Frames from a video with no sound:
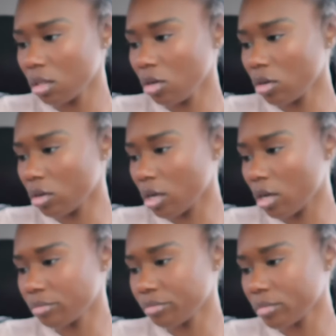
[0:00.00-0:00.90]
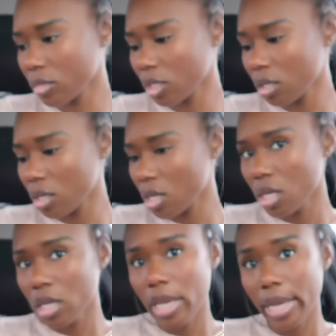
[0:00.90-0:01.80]
Hold on, y'all.
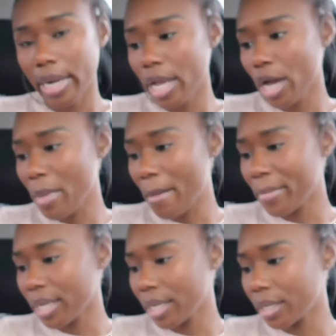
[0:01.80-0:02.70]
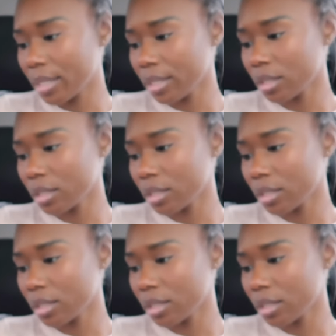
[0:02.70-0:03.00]
Gotta call my man.